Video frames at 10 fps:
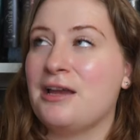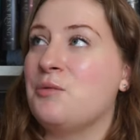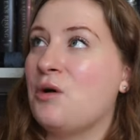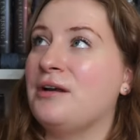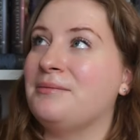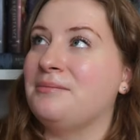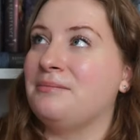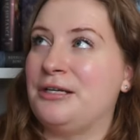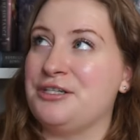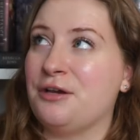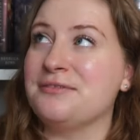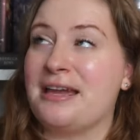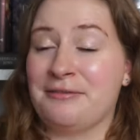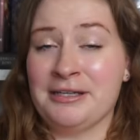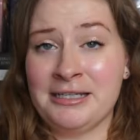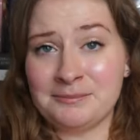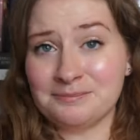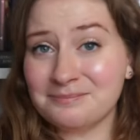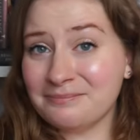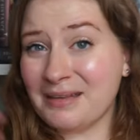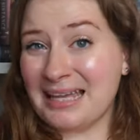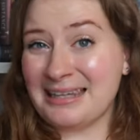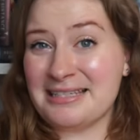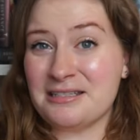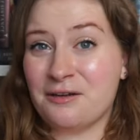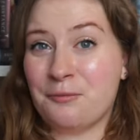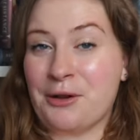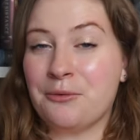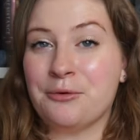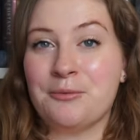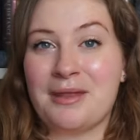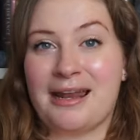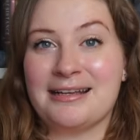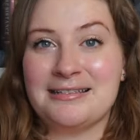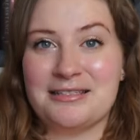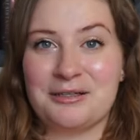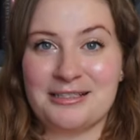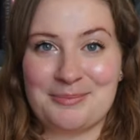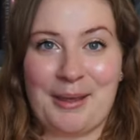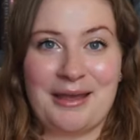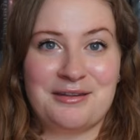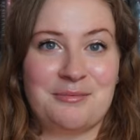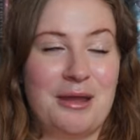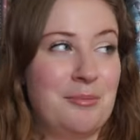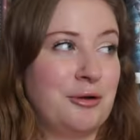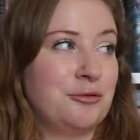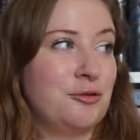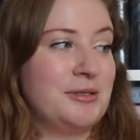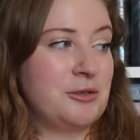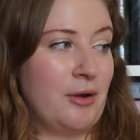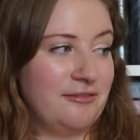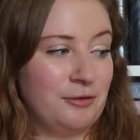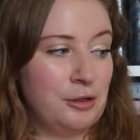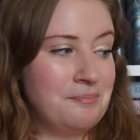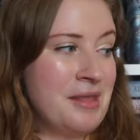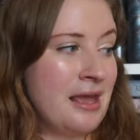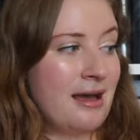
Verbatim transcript: I want my shelves to have at least enough wiggle room that I can still expand, and my book room is quite full.